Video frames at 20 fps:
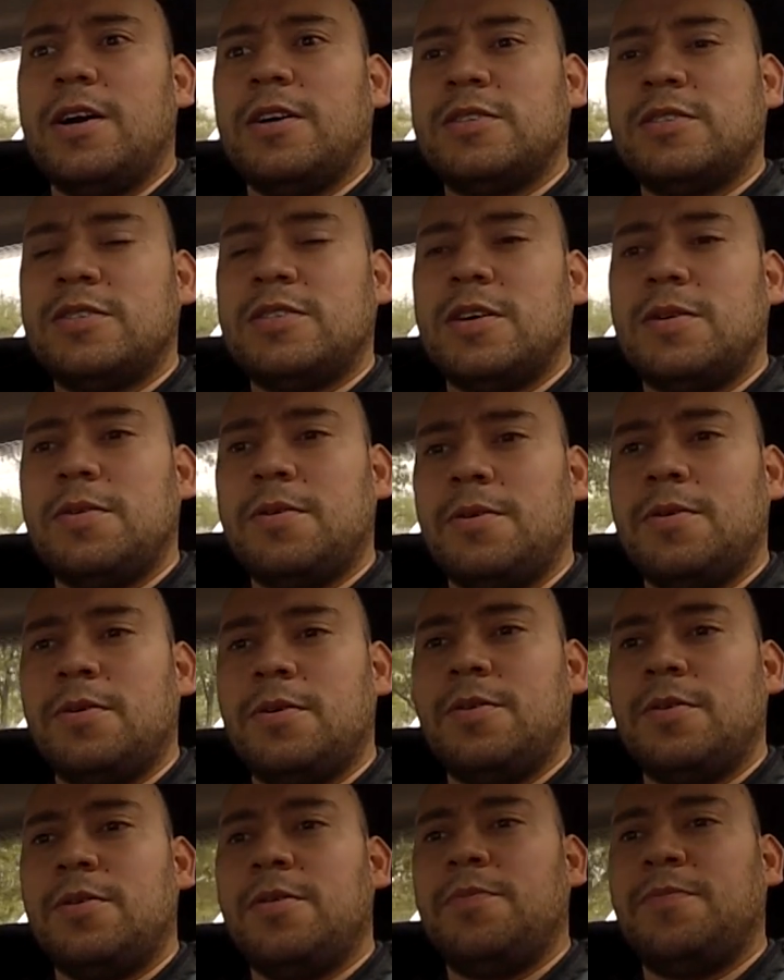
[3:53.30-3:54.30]

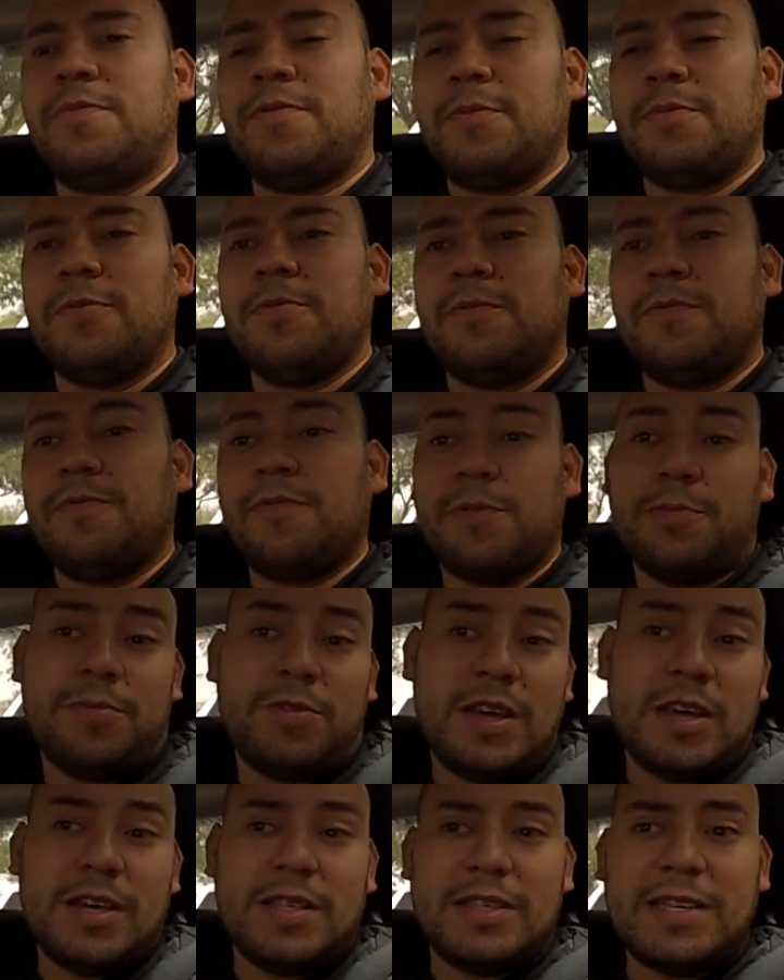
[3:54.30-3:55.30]
some from
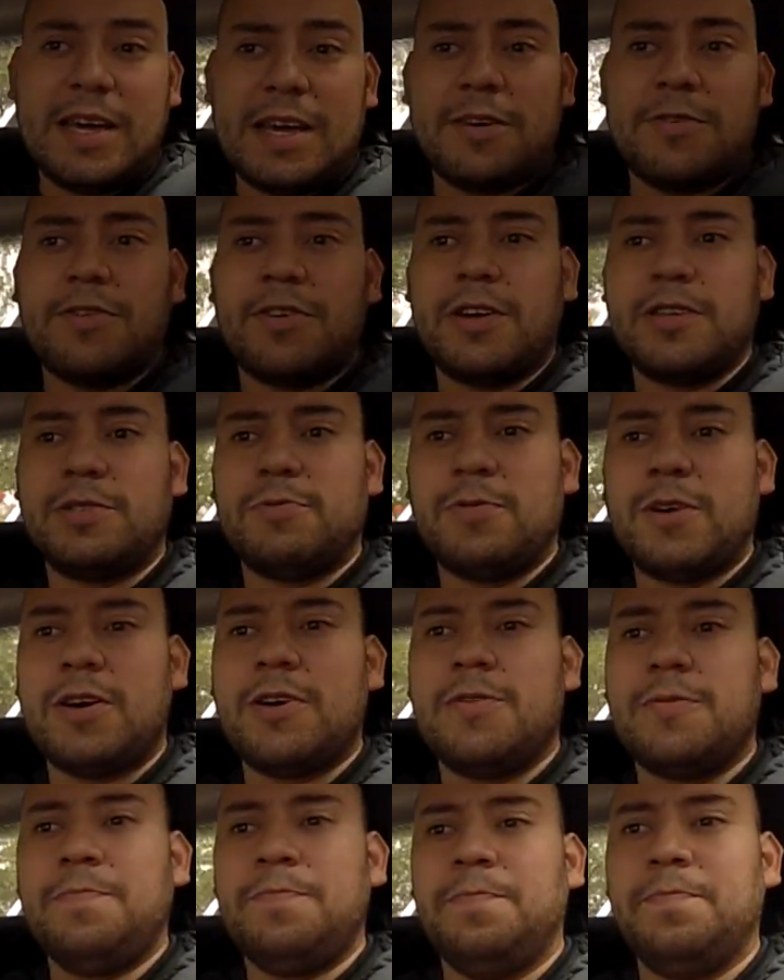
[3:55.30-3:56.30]
the Integra as
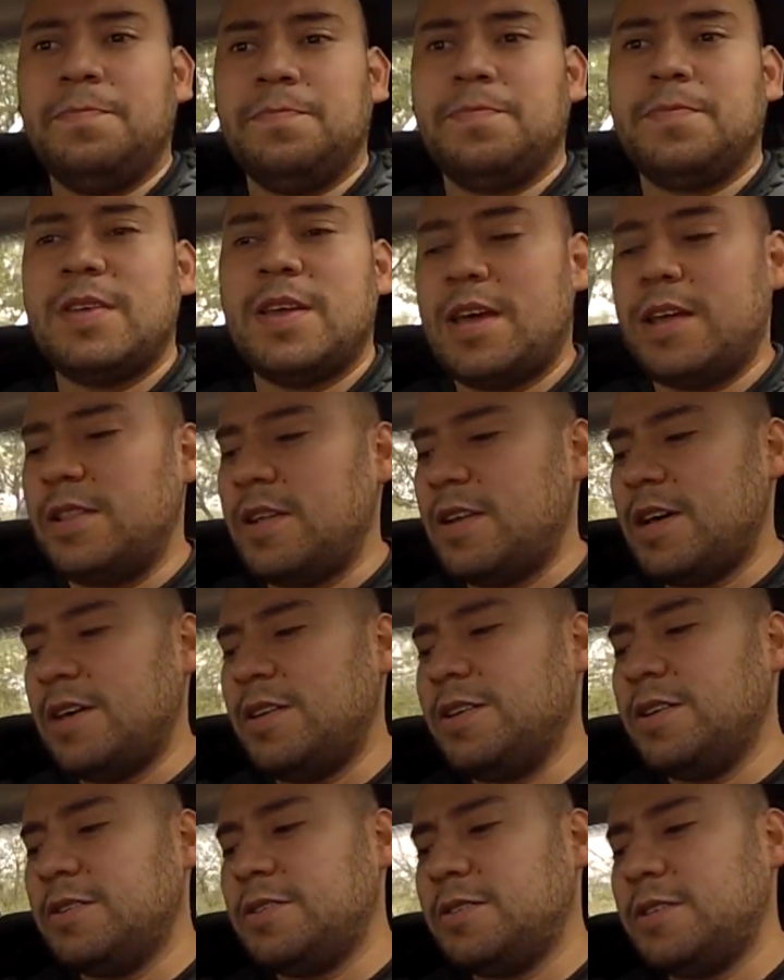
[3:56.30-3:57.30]
well. And then I
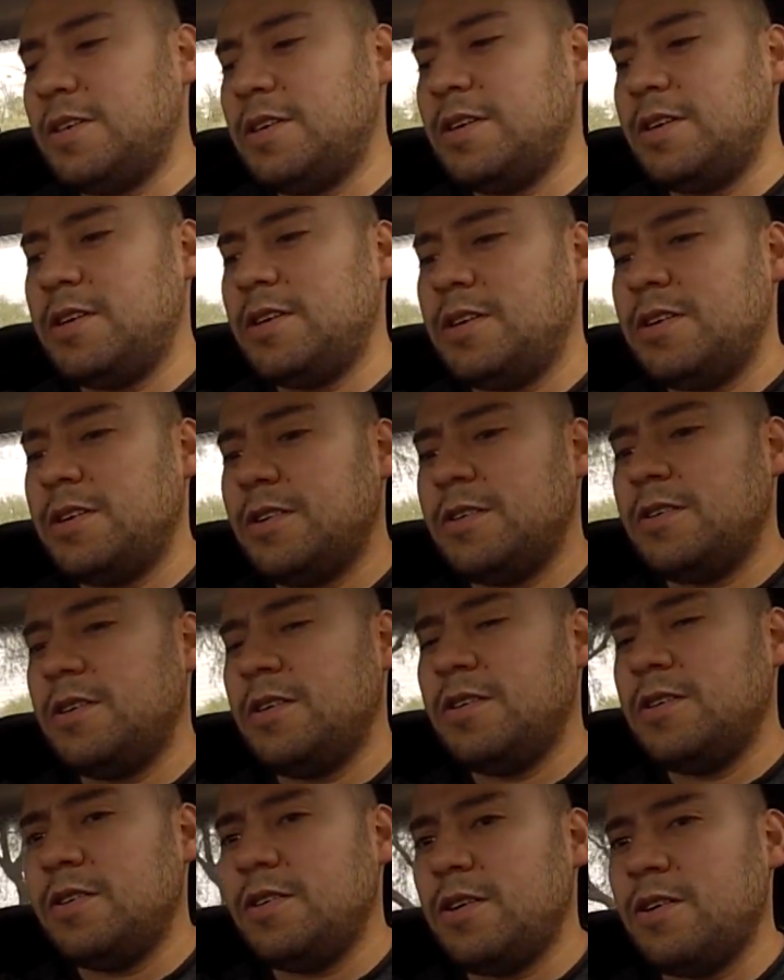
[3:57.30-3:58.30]
just did
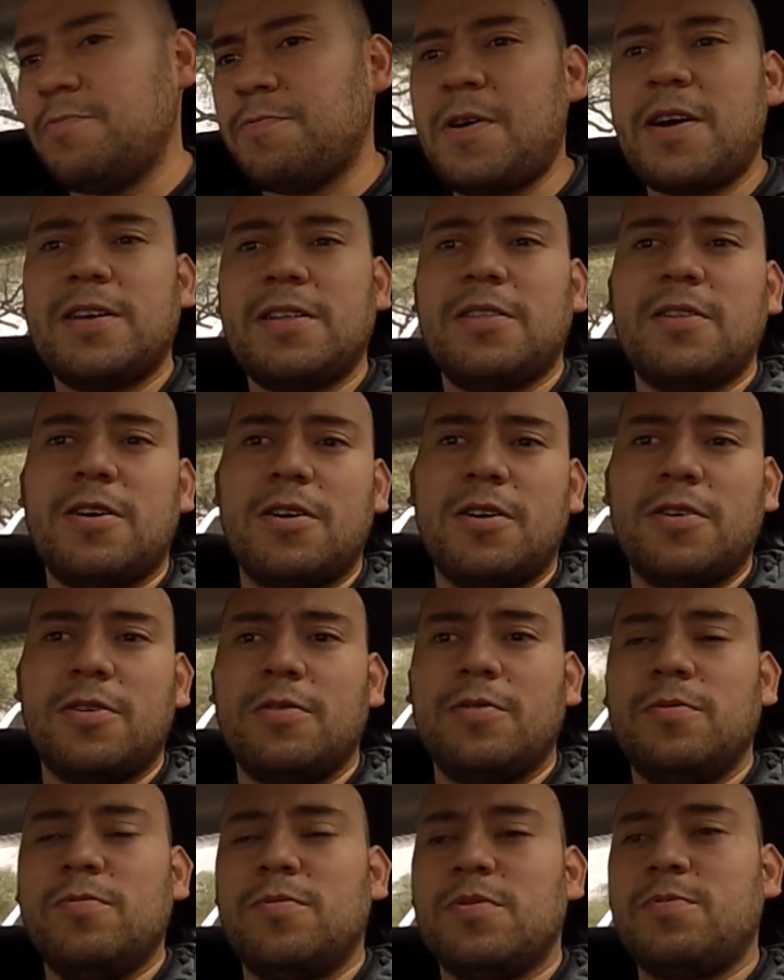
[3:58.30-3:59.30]
a
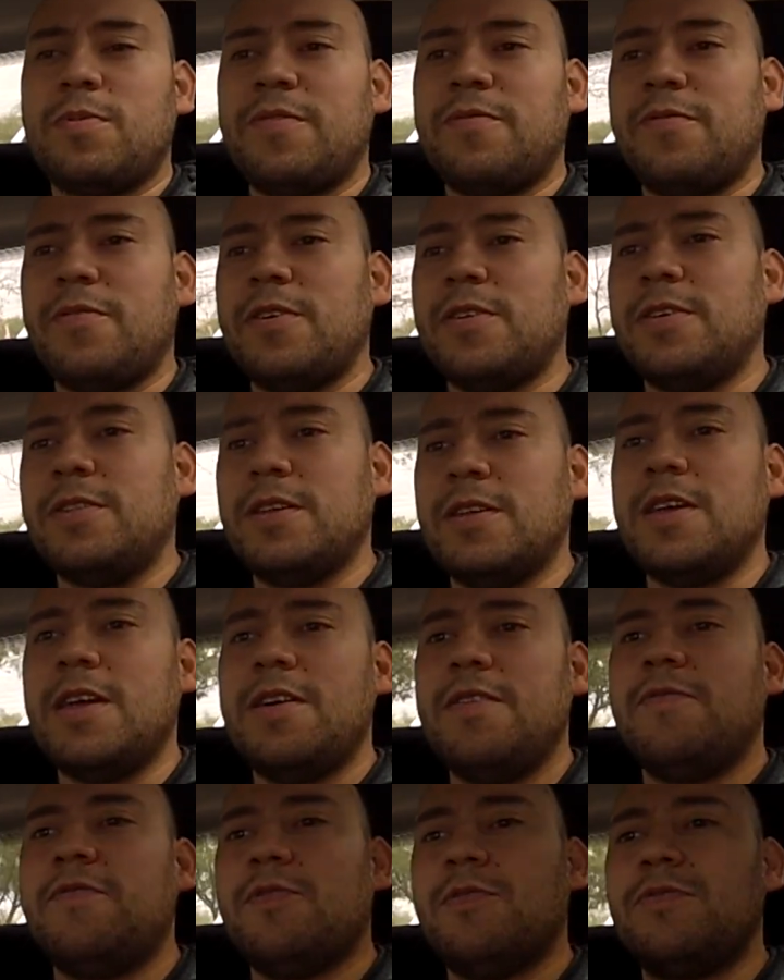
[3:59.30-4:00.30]
ride-along with my friend in the
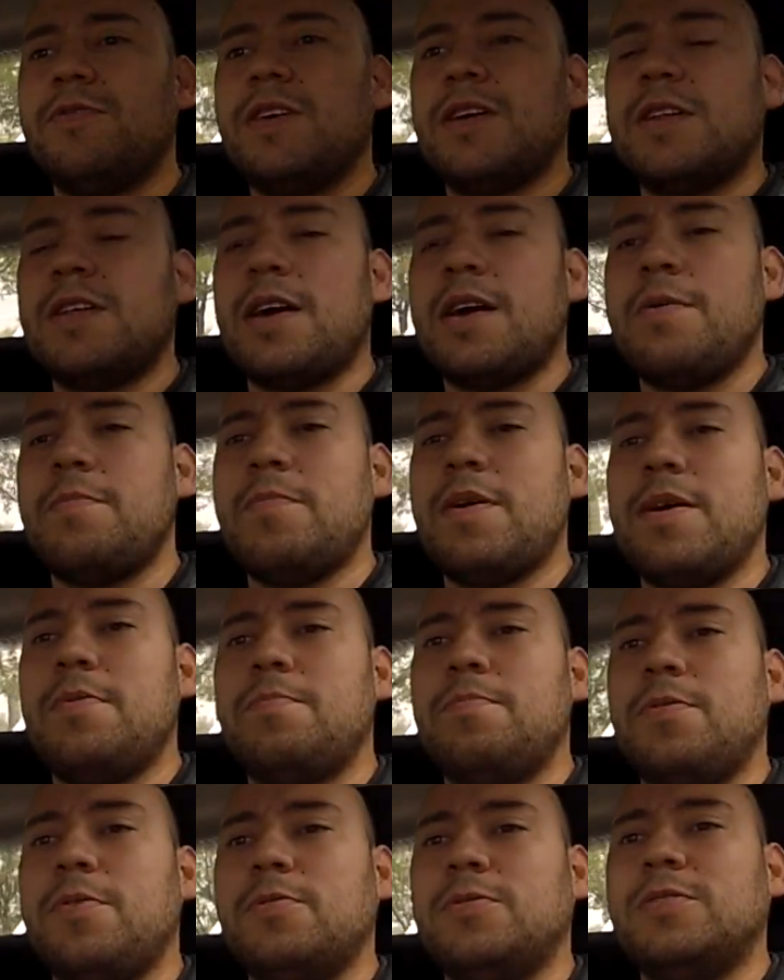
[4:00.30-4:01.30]
Evo that I might
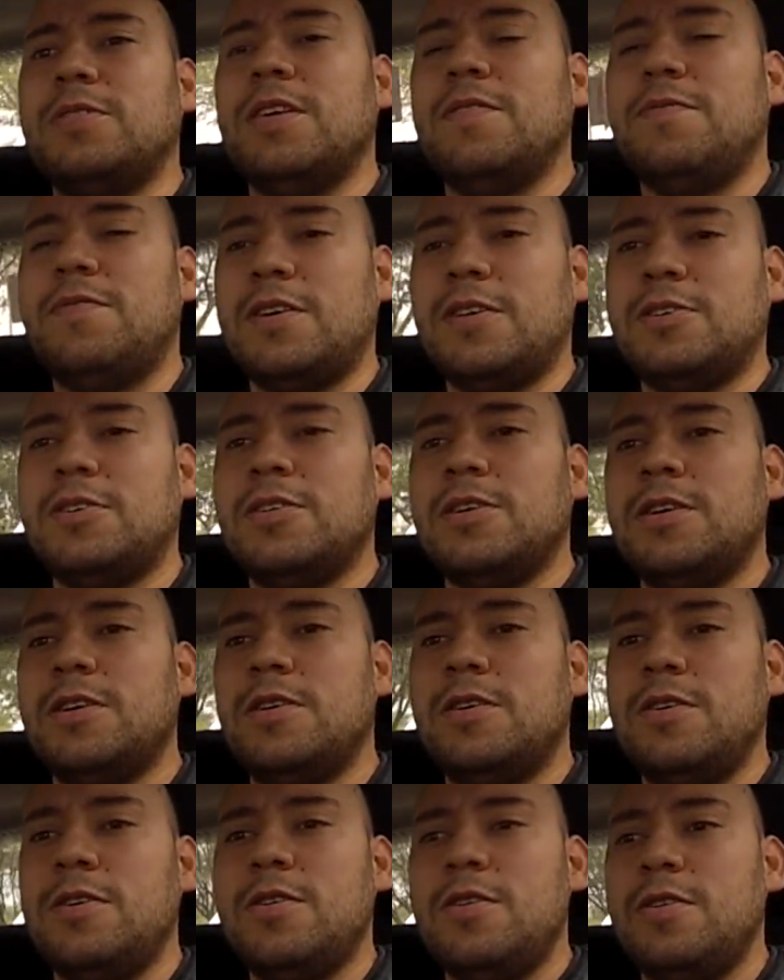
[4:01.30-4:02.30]
post eventually.
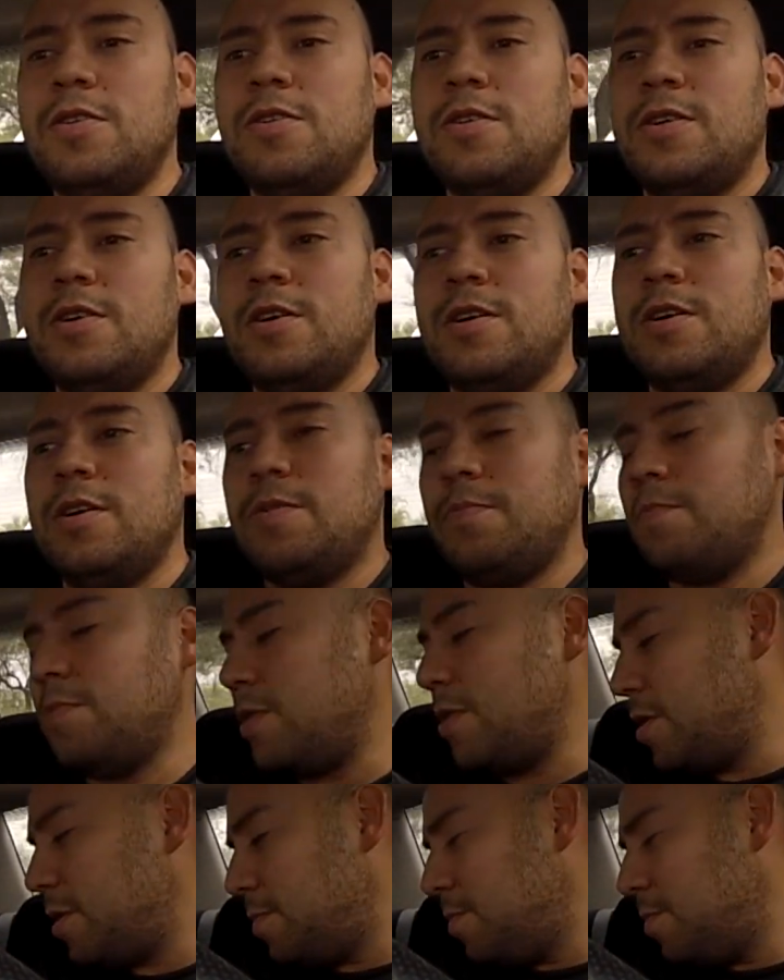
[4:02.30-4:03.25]
But